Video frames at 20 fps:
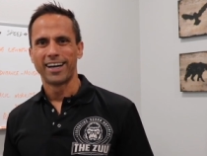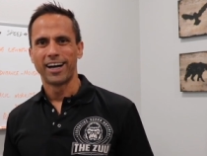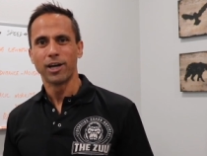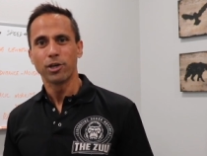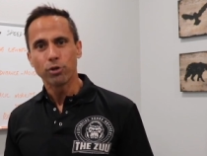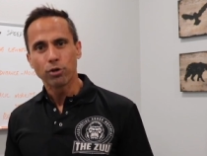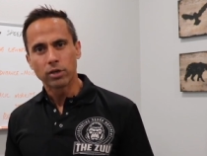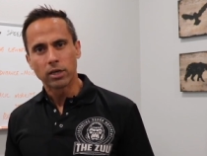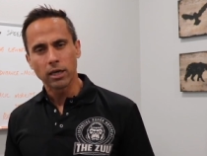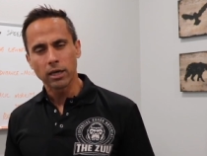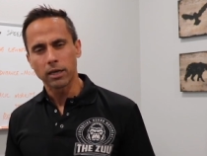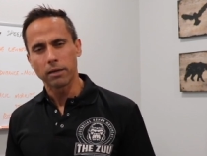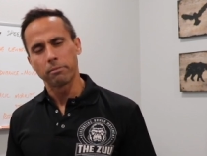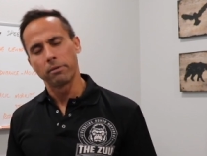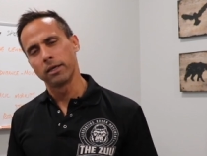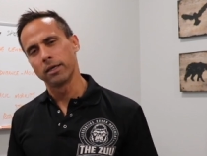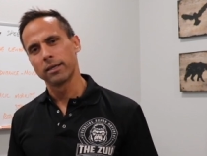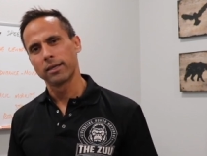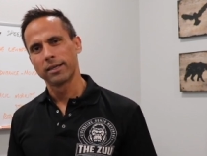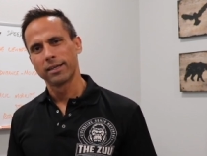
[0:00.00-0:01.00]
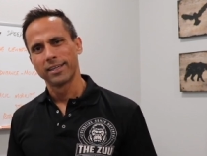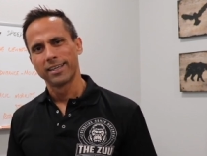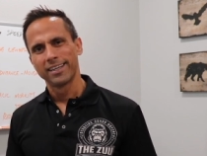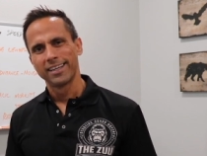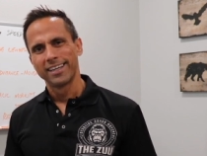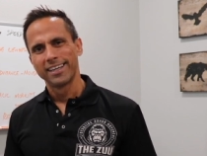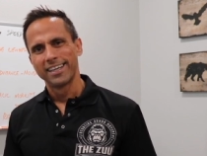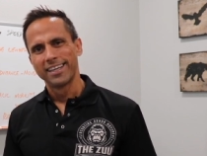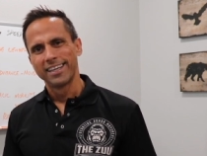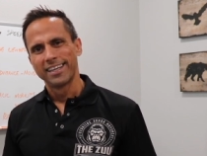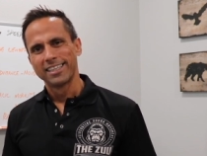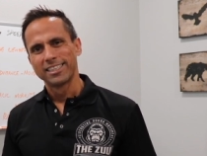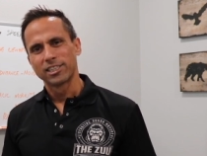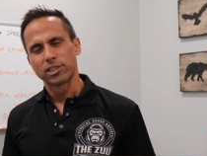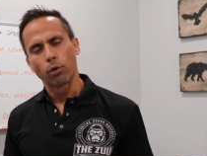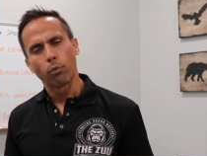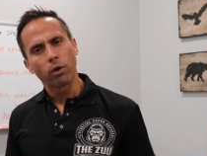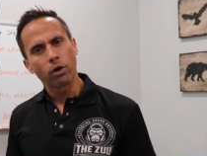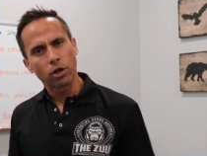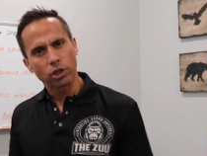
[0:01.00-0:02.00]
Are you kidding me?
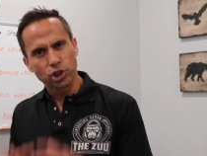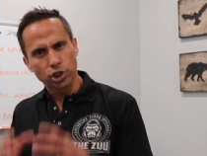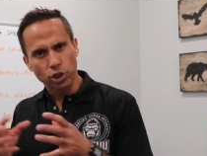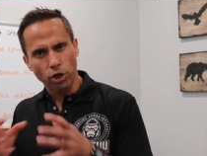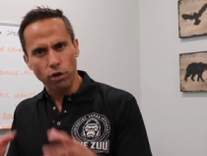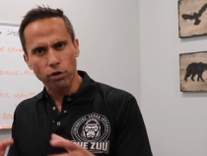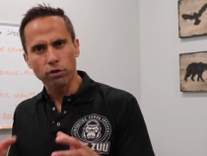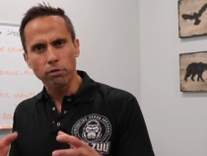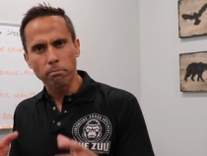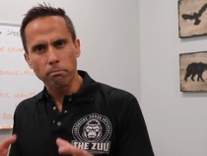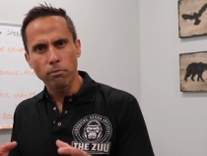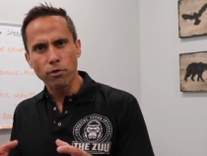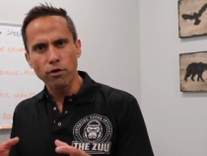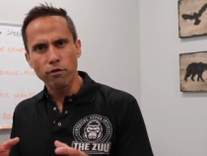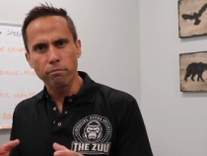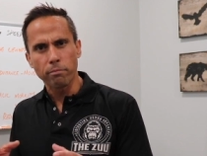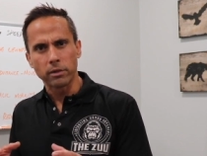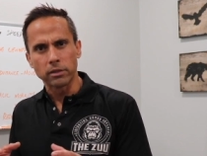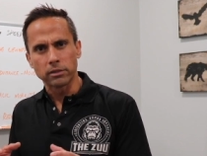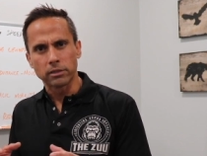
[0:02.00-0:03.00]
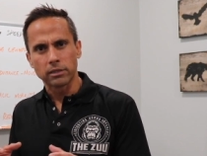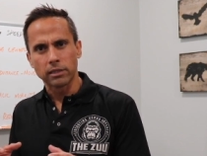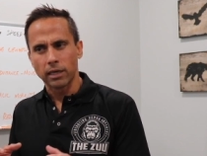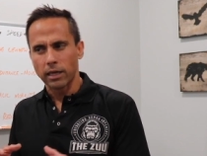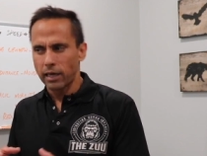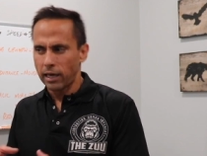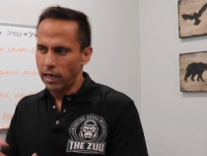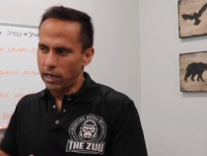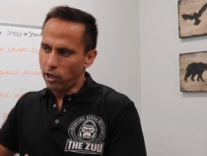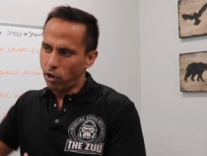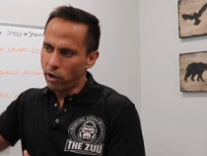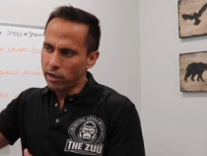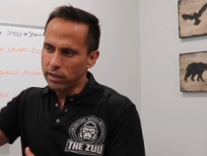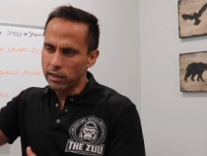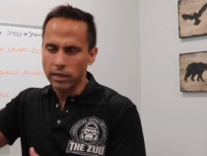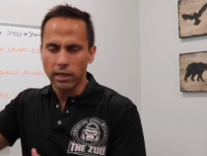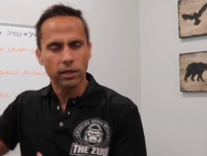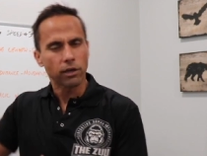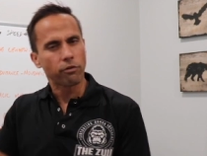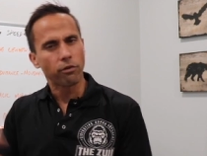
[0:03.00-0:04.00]
So when I show them movements and I
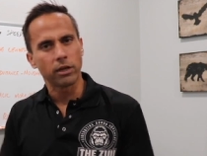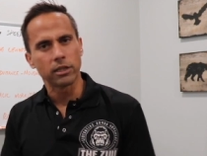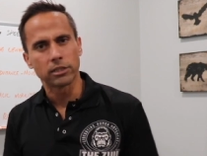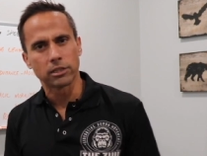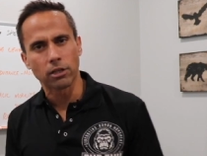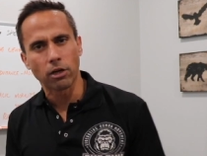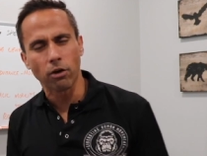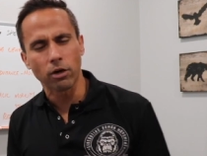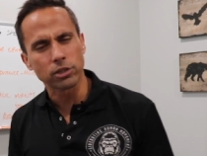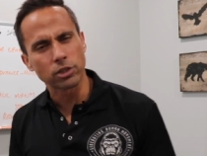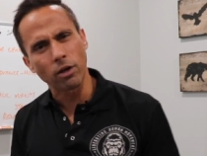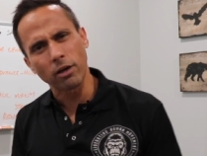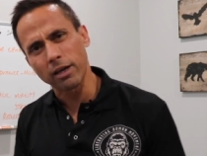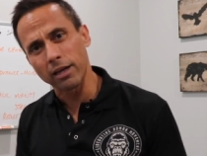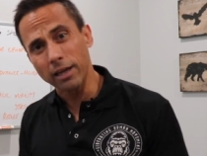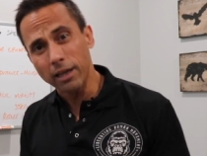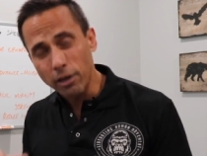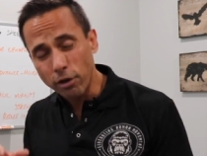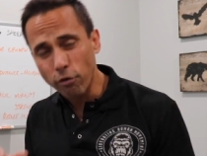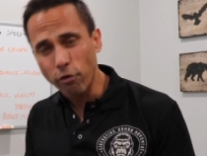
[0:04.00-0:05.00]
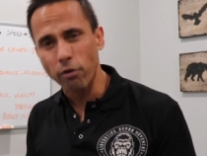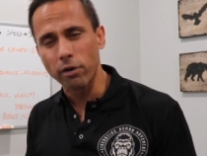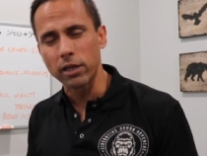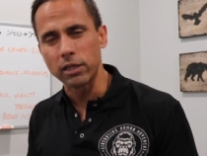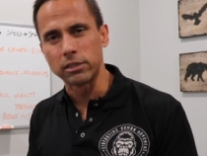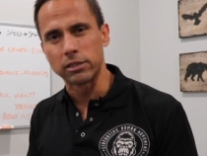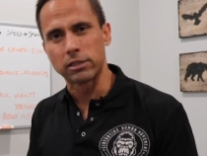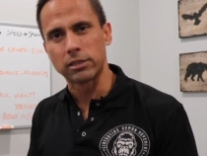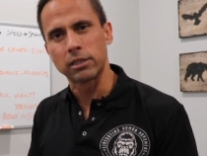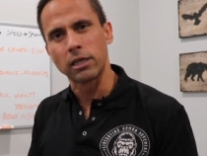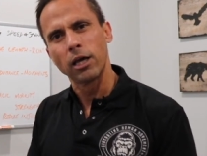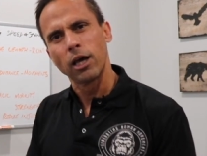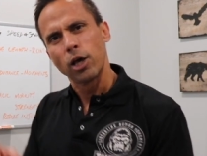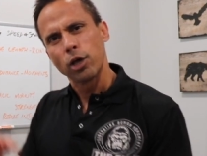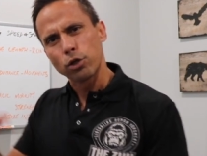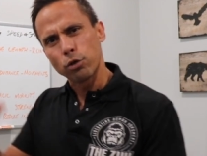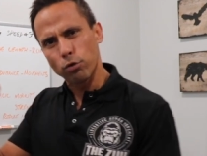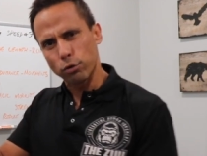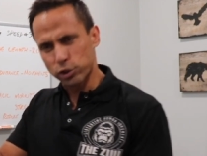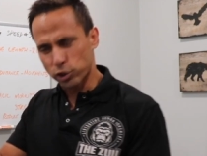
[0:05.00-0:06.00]
can increase, guys, I can increase
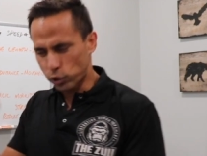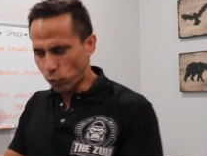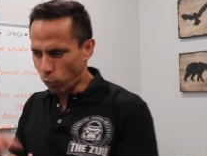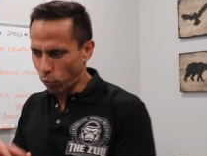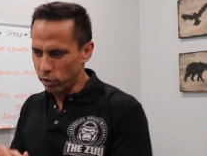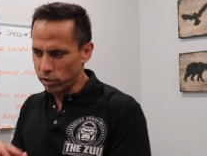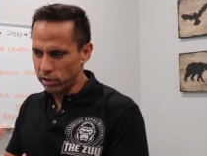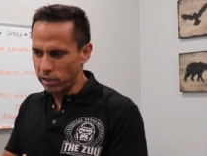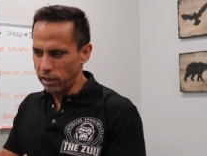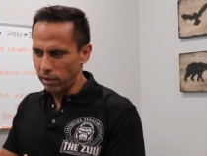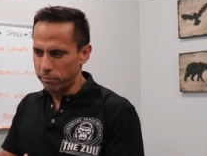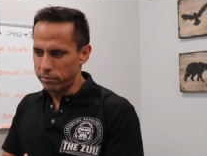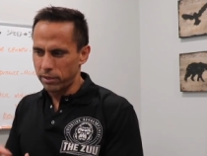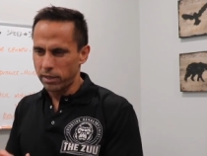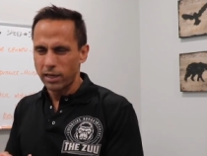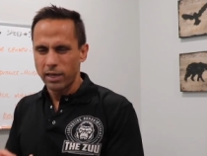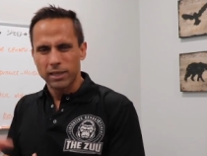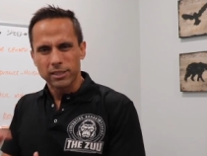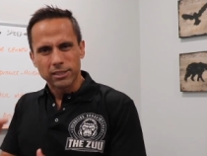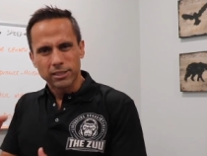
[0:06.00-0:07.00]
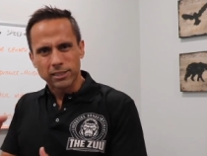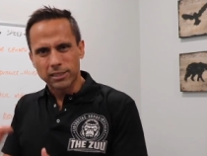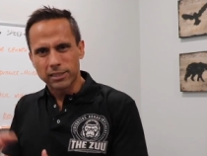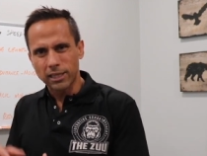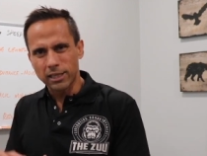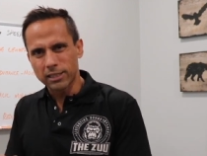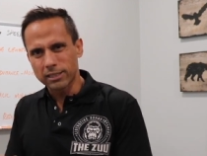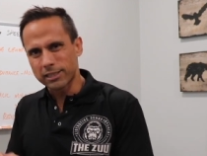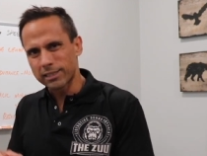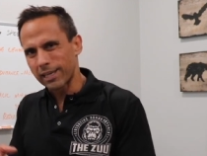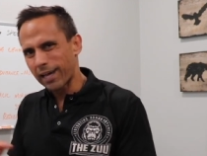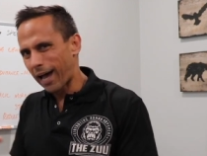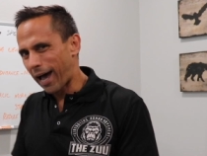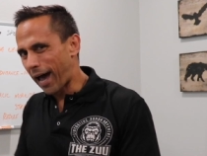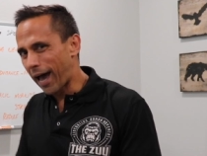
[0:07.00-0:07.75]
your squat depth six,